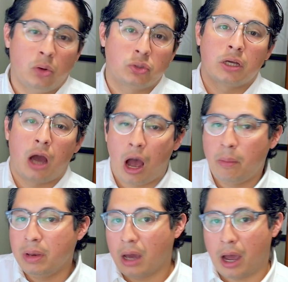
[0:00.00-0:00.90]
most
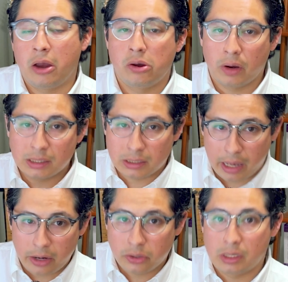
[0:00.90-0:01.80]
common IRS
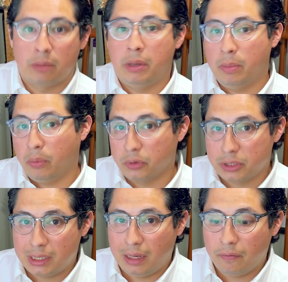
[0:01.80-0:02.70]
letters that people
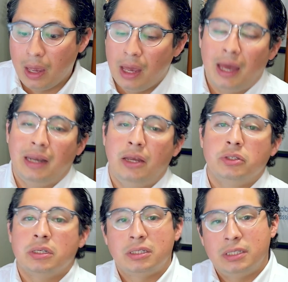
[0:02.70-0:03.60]
receive, and here's
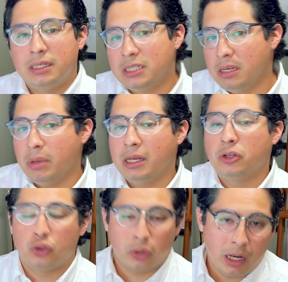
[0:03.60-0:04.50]
a 60-minute
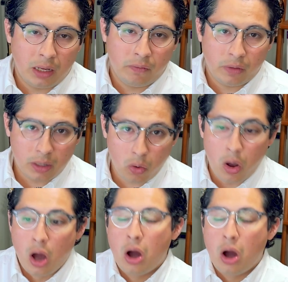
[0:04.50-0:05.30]
training video